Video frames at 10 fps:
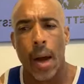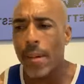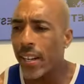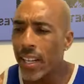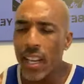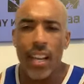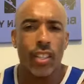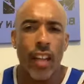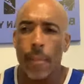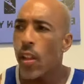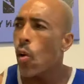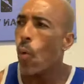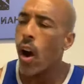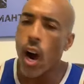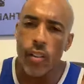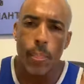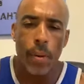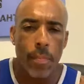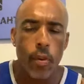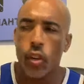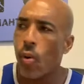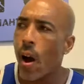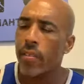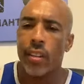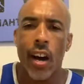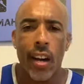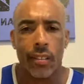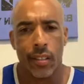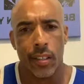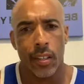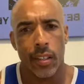I'm not going to accept while other people go out and hunt.